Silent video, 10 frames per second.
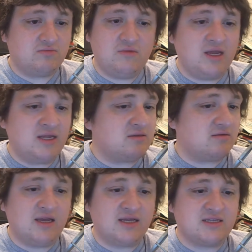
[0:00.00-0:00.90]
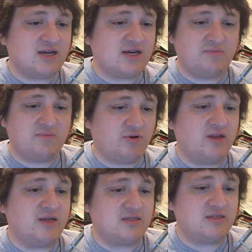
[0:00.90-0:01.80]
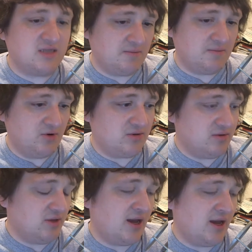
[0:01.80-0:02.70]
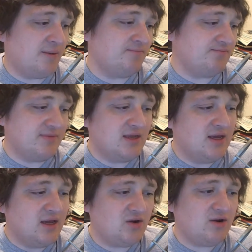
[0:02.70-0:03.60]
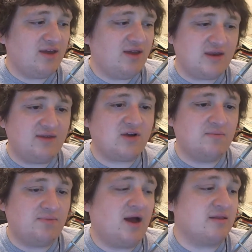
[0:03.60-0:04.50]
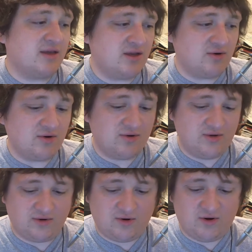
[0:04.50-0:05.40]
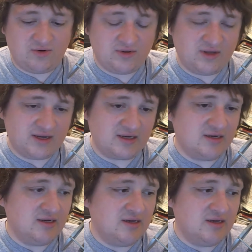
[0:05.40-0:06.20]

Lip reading: It's actually pretty simple. Even compiling your own, like,